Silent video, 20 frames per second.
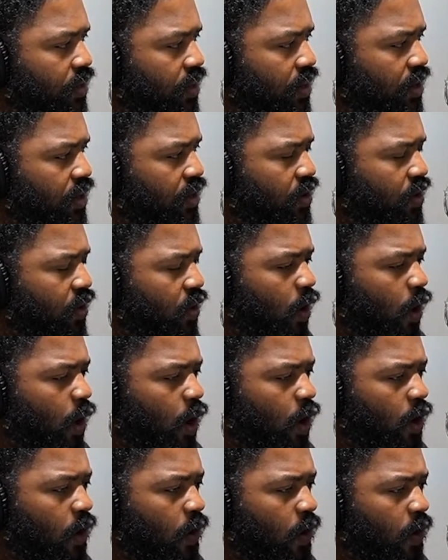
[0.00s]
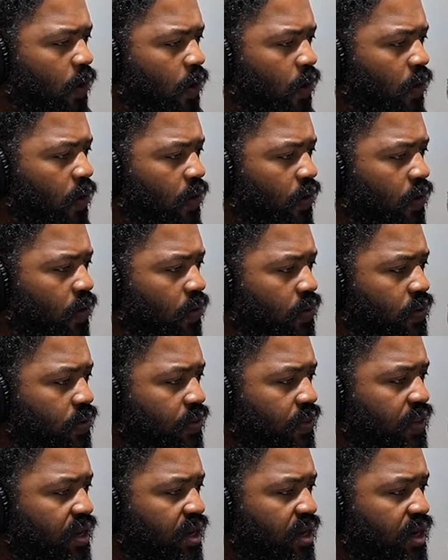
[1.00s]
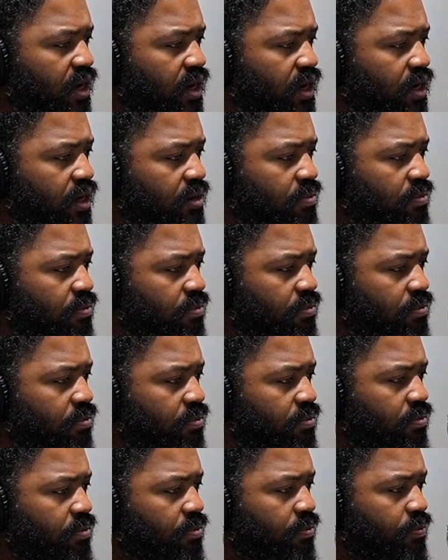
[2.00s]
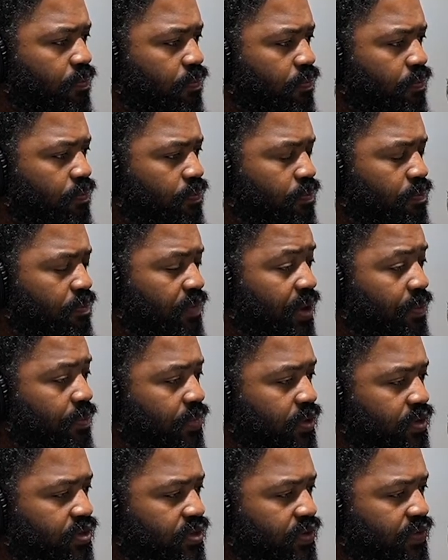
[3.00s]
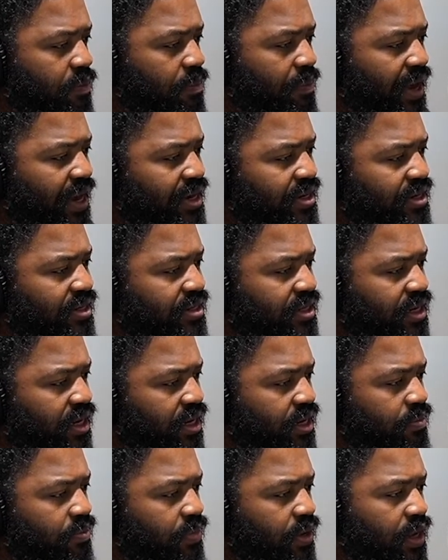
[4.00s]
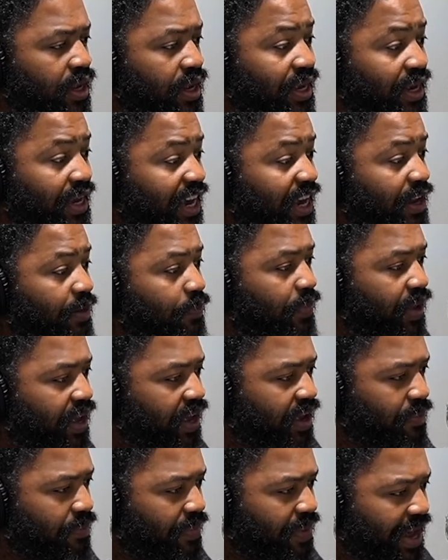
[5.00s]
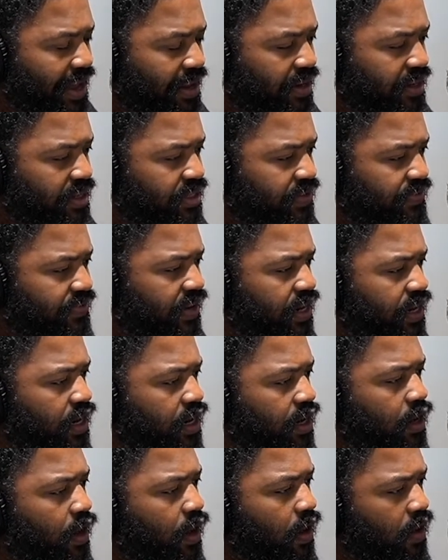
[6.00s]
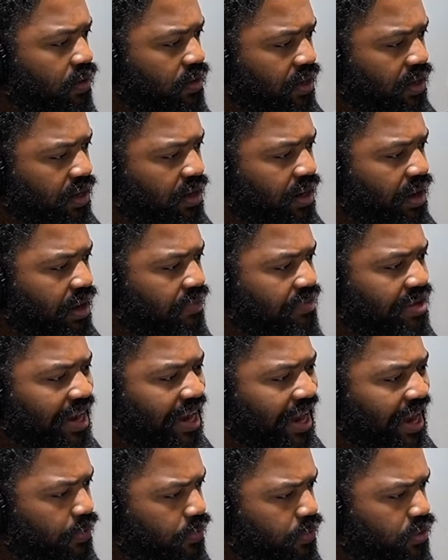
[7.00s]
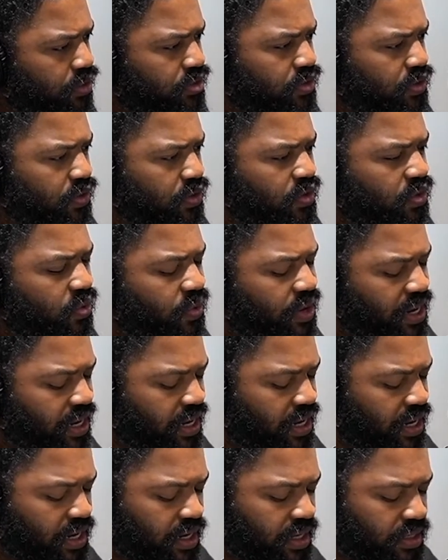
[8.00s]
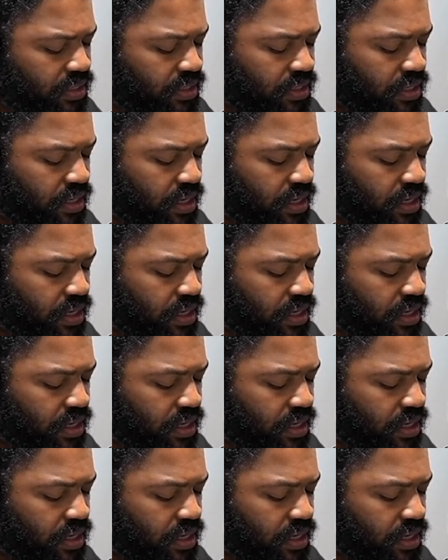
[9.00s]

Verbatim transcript: you know, are the um, members of the maintenance team getting paid mileage if they're getting called in after hours or on the weekends?